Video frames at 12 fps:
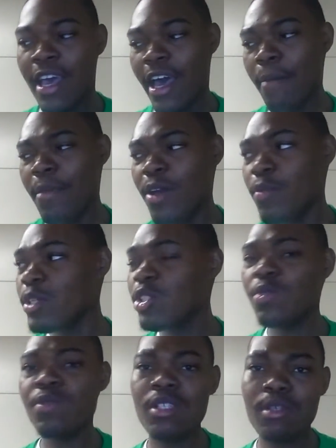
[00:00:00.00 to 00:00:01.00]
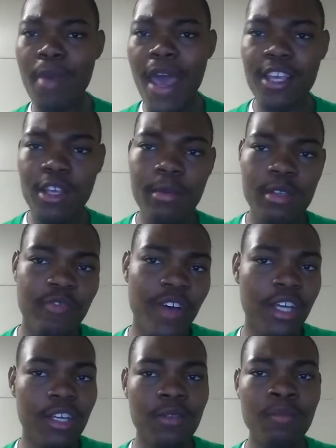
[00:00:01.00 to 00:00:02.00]
I mean, what you expect? You was
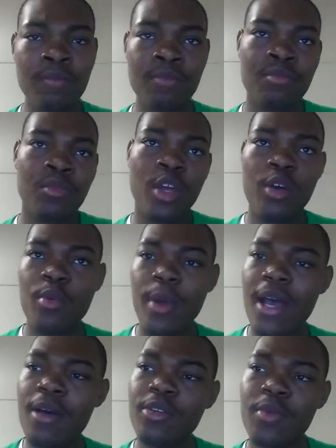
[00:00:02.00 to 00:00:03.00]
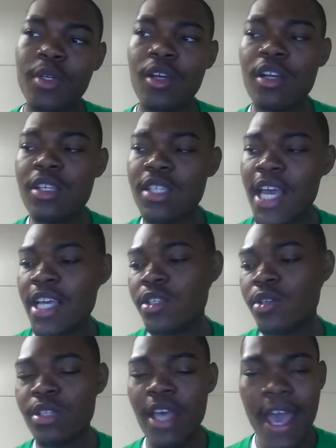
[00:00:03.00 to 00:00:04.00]
fucking around doing all this
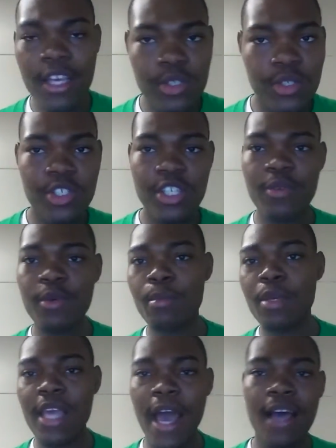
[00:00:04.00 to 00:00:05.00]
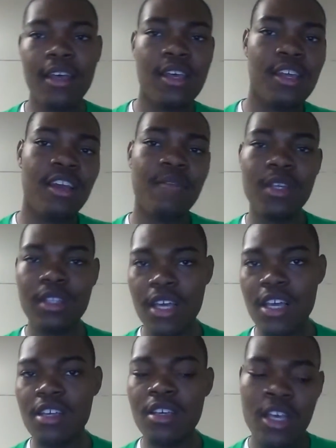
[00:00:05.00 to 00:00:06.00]
extra shit with Bianca and
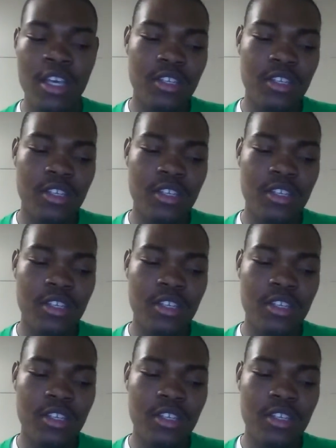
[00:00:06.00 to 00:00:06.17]
everything.